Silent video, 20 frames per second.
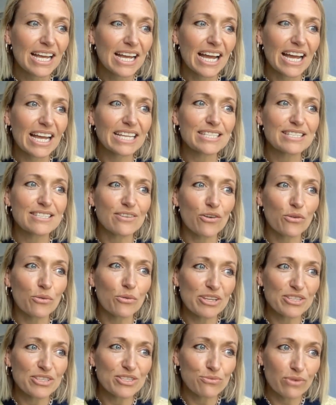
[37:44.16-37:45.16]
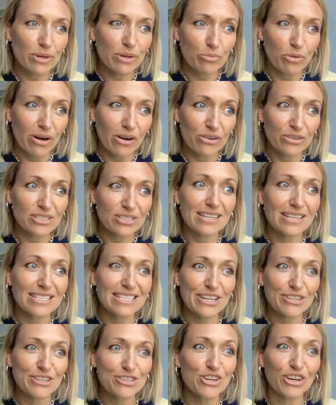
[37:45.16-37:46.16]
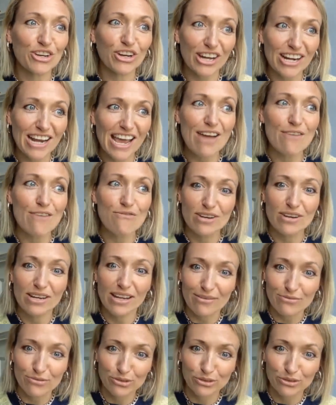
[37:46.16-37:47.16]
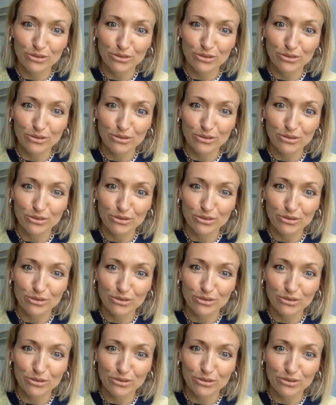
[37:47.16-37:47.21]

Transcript: it's almost a reprioritization at kind of every level,